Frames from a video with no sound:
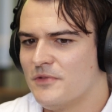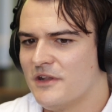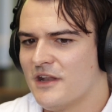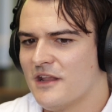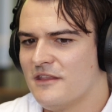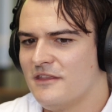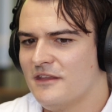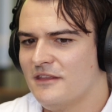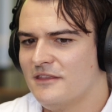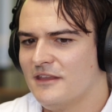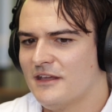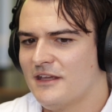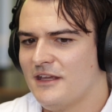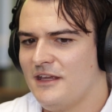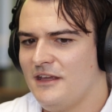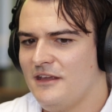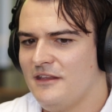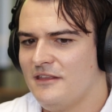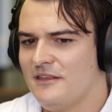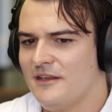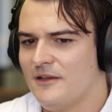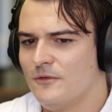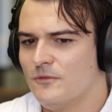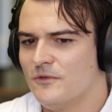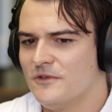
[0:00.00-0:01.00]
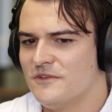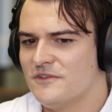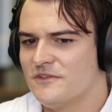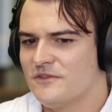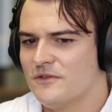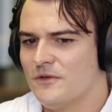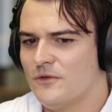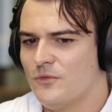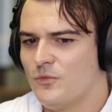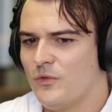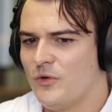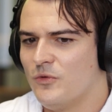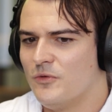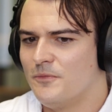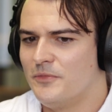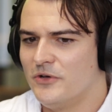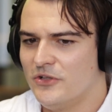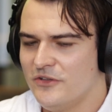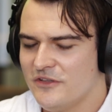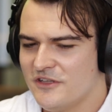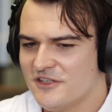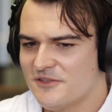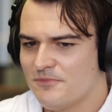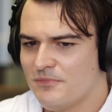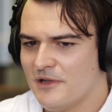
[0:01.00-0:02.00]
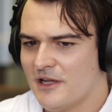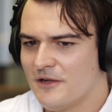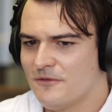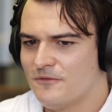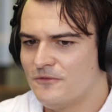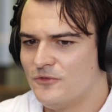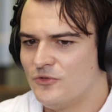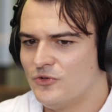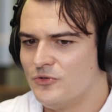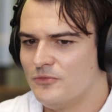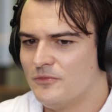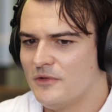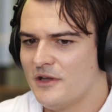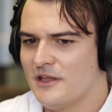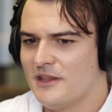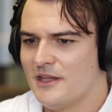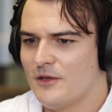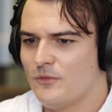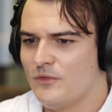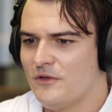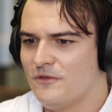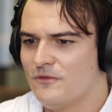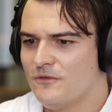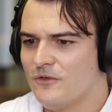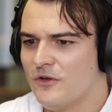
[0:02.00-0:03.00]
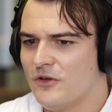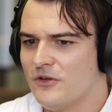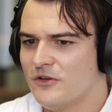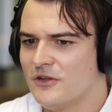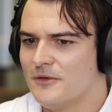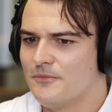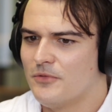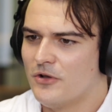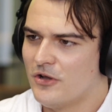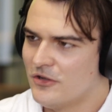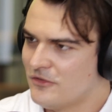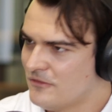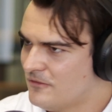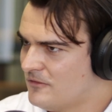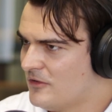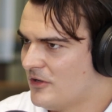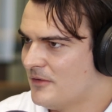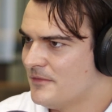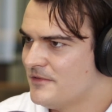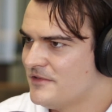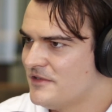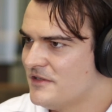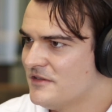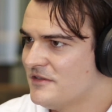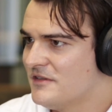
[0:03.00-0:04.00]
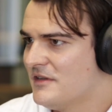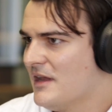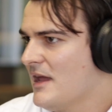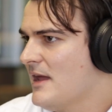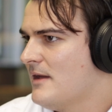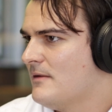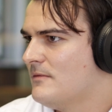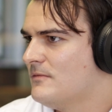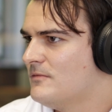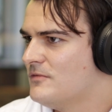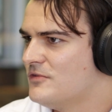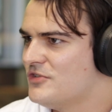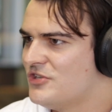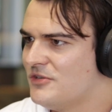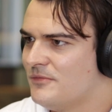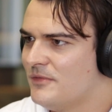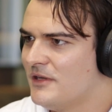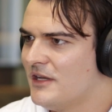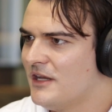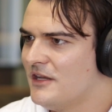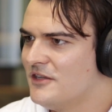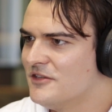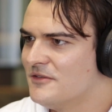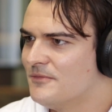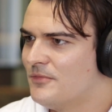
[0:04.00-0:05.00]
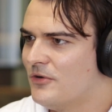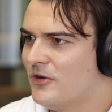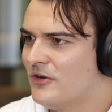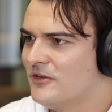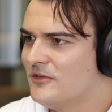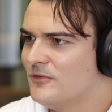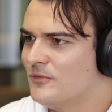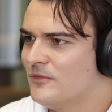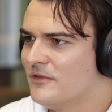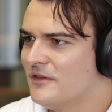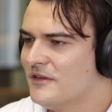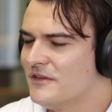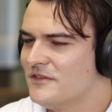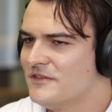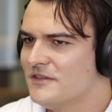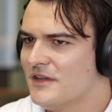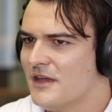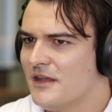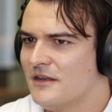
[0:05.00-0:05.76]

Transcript: But I think the key thing was we were building this platform, and then we phoned our partner farmers and said, hey, would you be keen to partner with us?